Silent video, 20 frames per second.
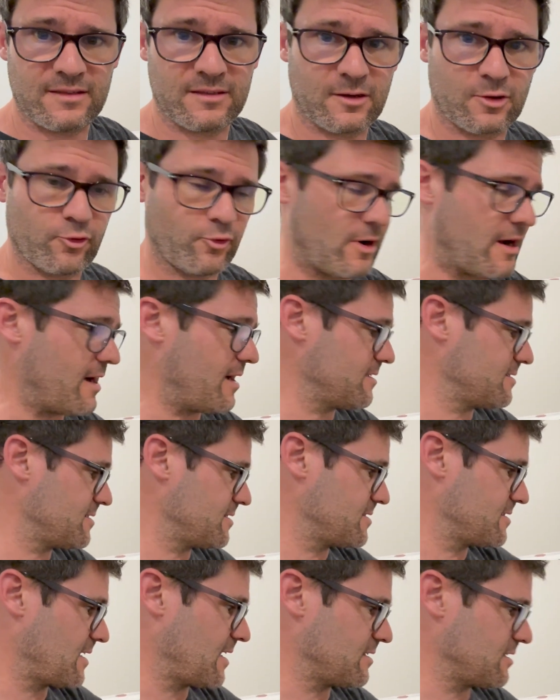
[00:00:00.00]
the grass, the
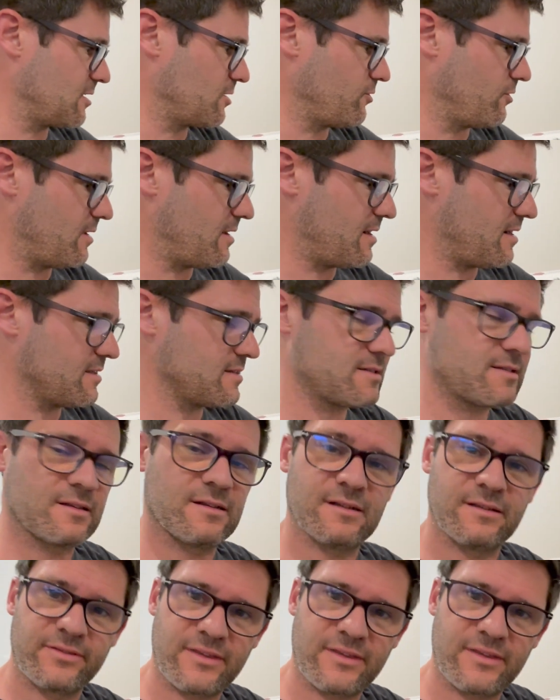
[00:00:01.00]
static grass, the,